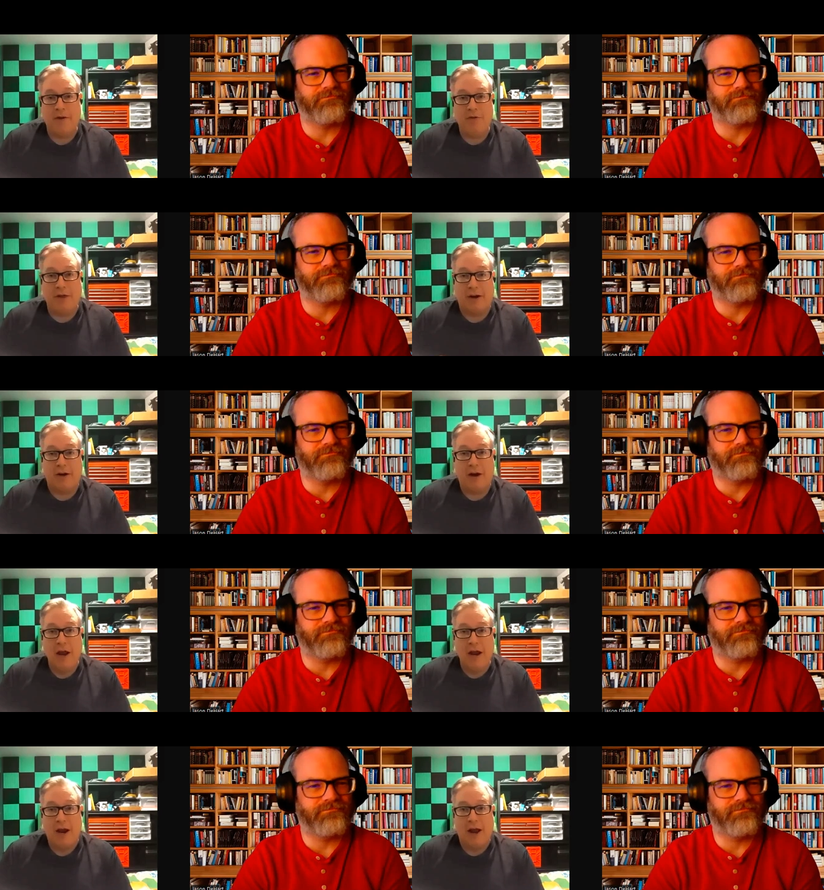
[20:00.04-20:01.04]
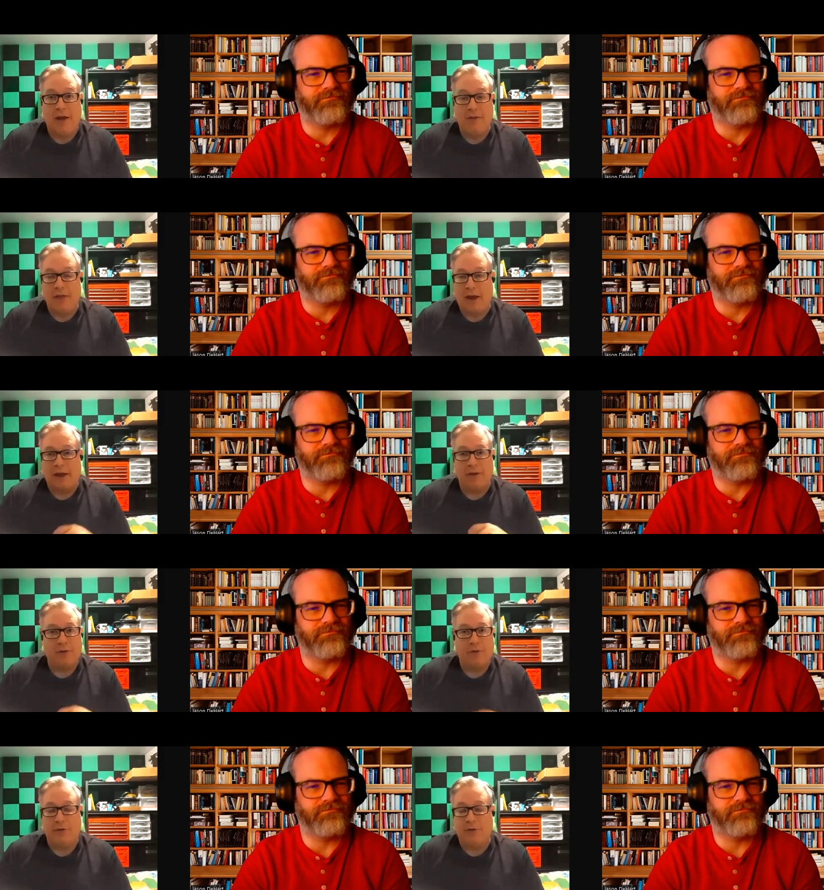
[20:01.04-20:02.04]
Speaker 1: to my newsletter. And that
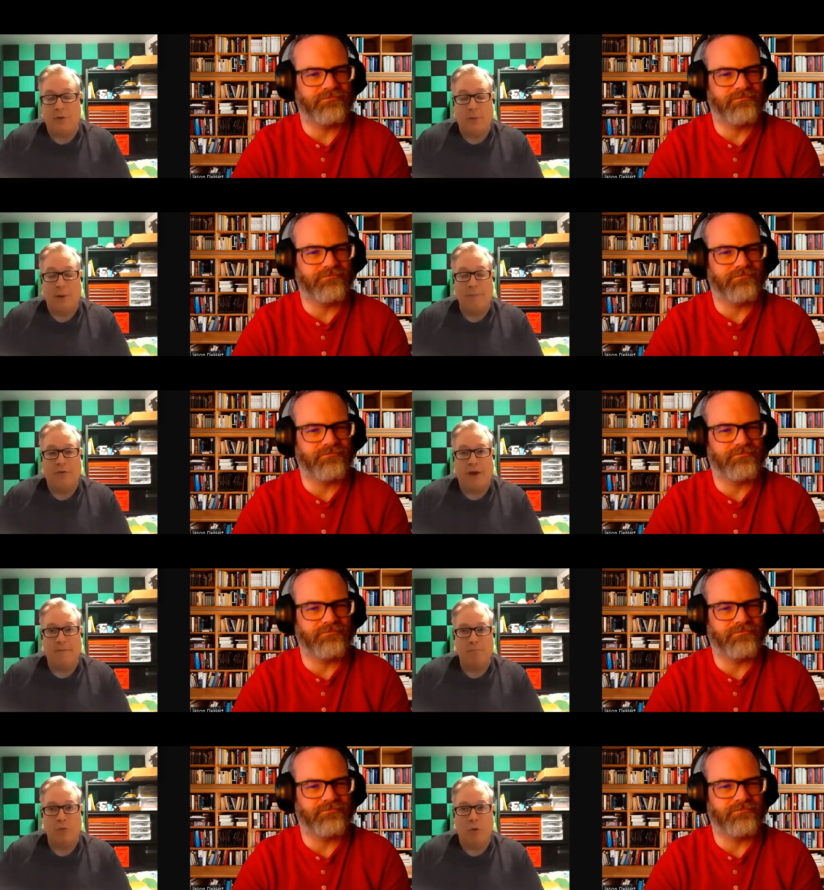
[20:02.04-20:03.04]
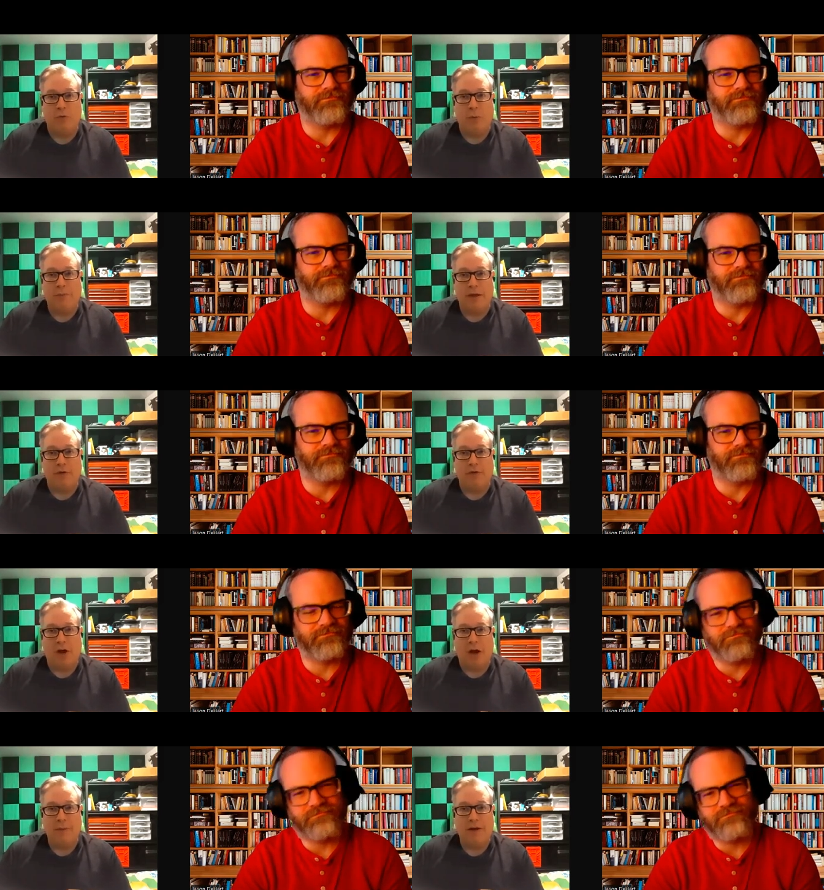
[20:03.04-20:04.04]
again through, through the website,
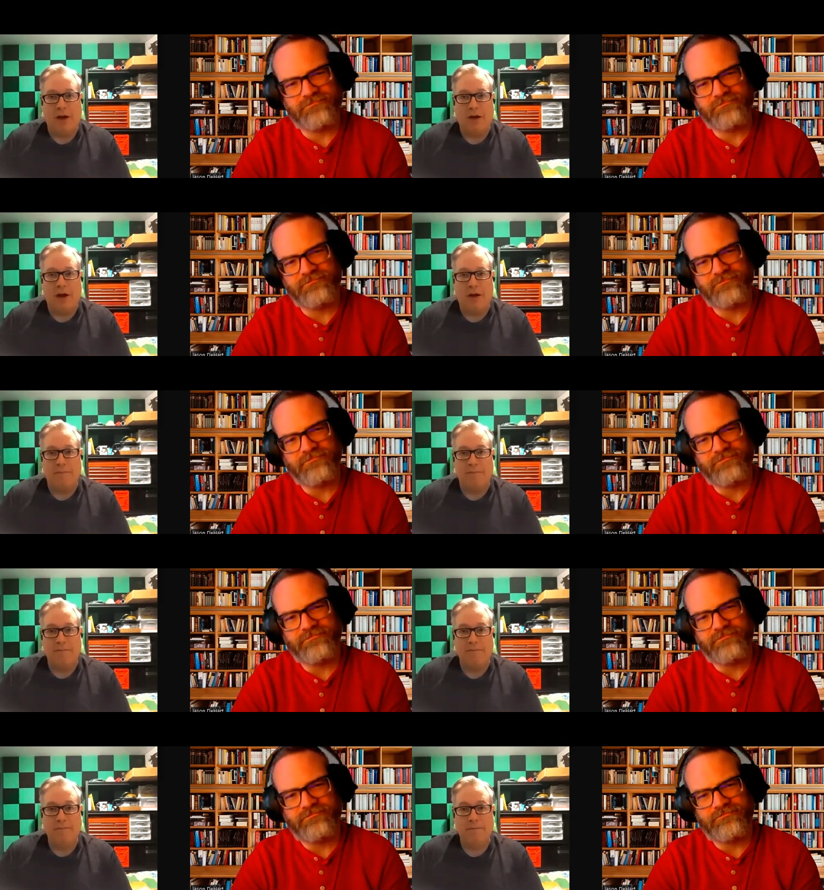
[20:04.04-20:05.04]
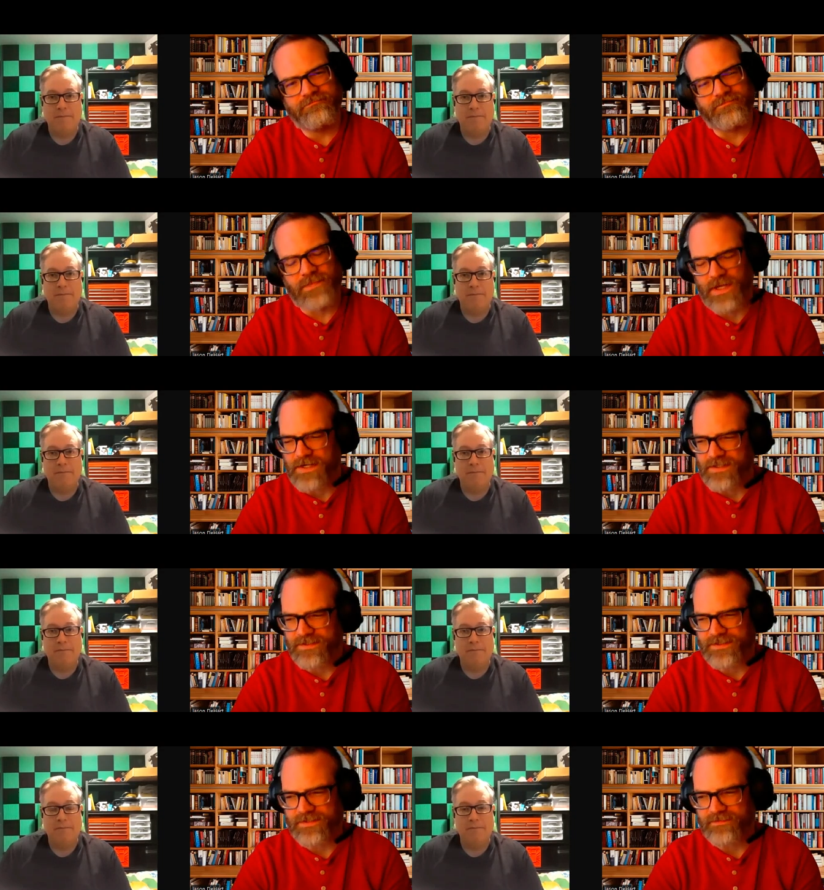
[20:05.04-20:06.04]
oldsmobilescomic.com.
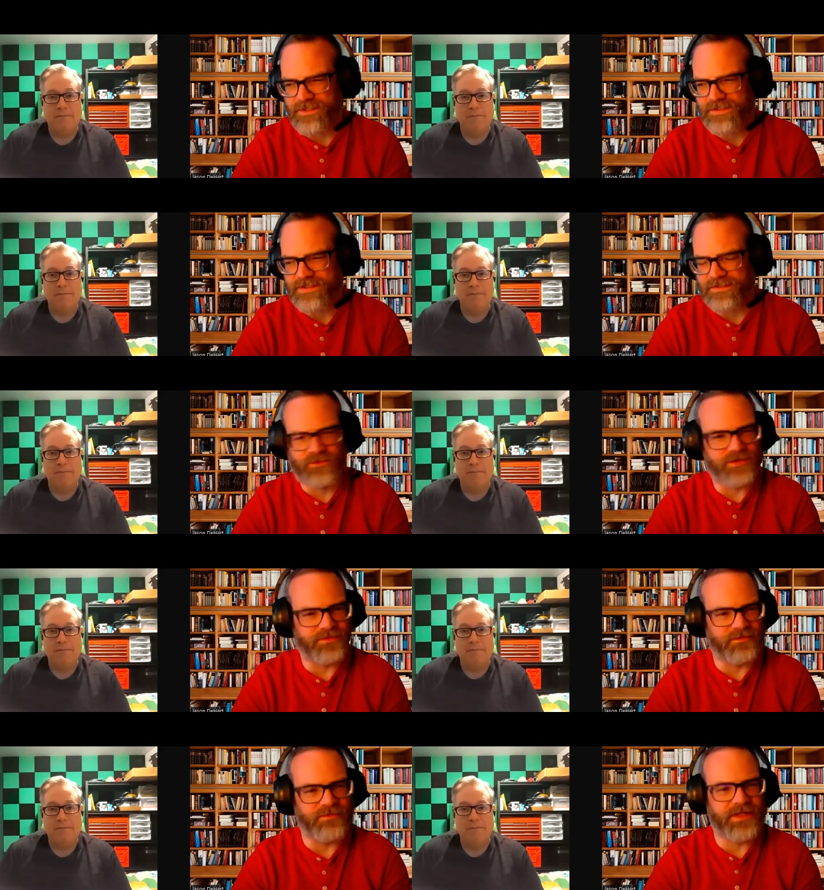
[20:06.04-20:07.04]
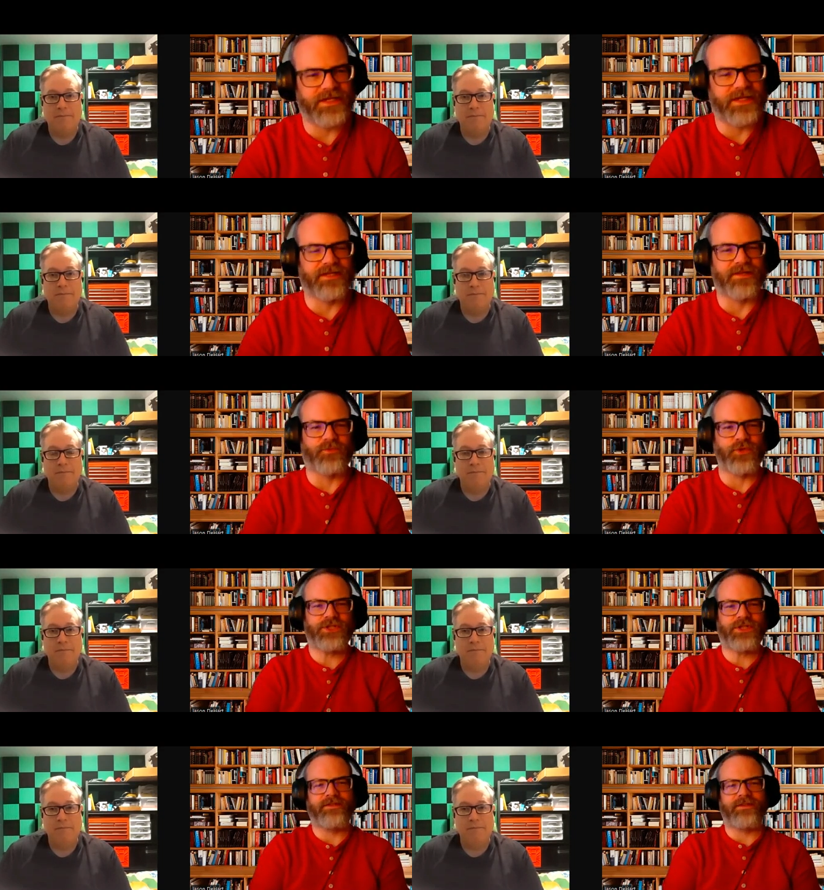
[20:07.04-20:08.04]
Speaker 2: Awesome. Awesome. Well, Mike, I
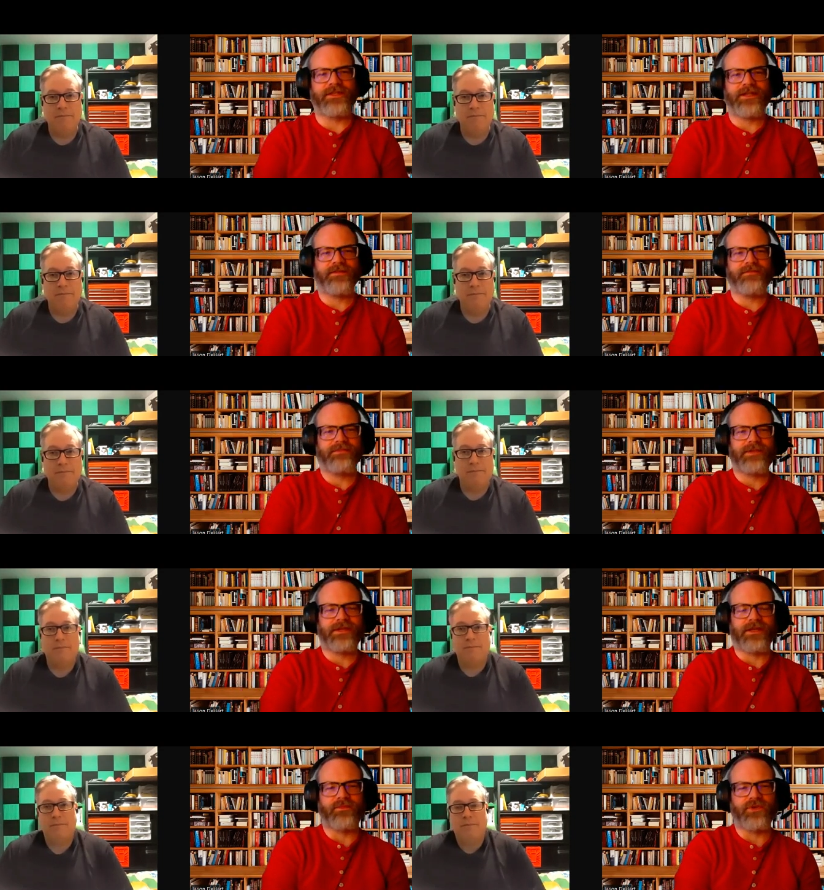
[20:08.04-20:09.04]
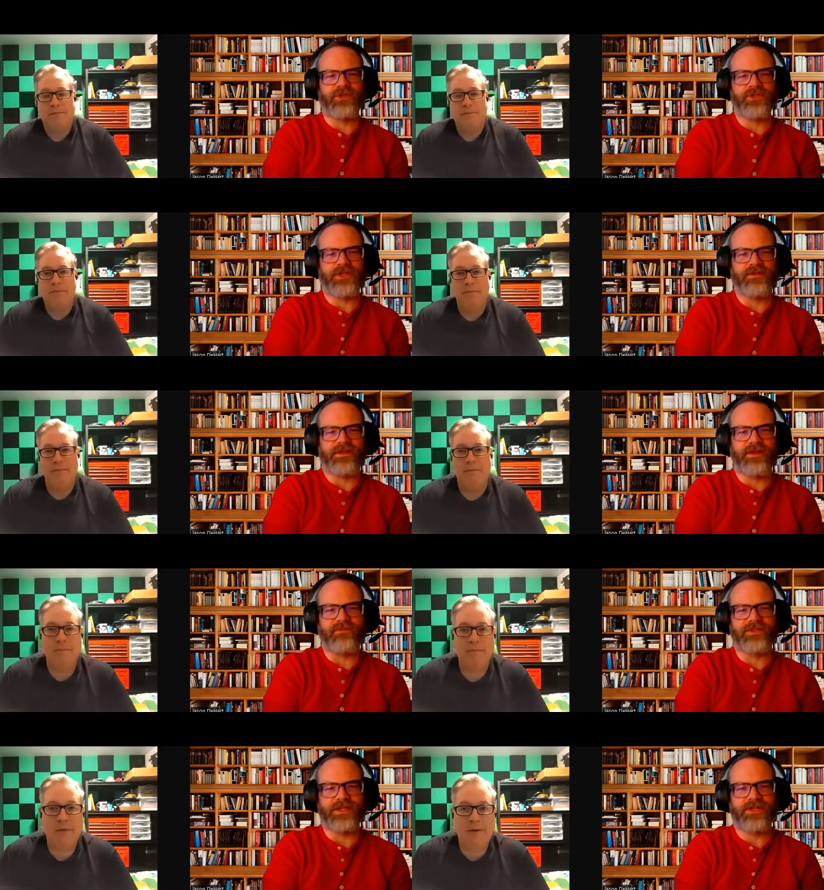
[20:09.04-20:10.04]
appreciate the time I appreciate the
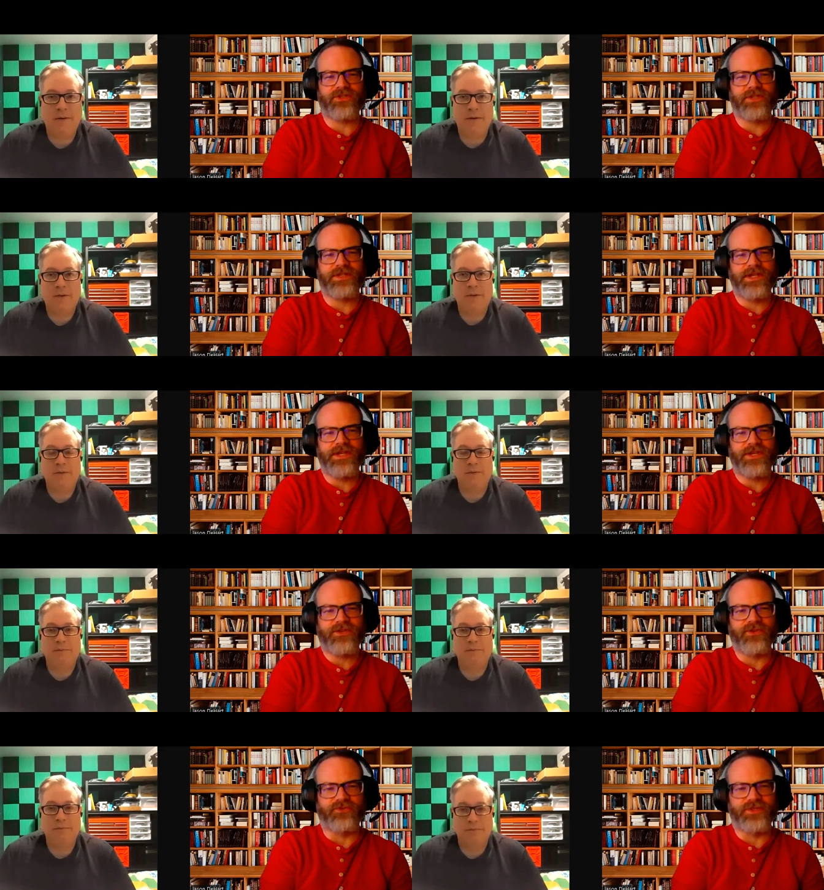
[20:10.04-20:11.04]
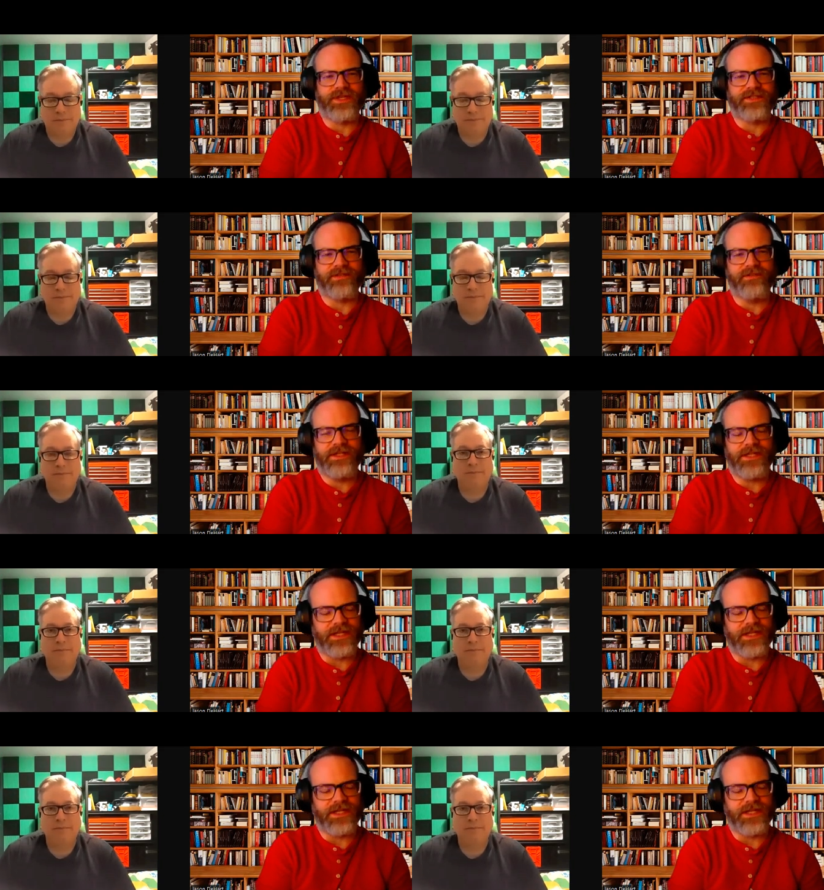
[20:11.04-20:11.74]
conversation, the creativity,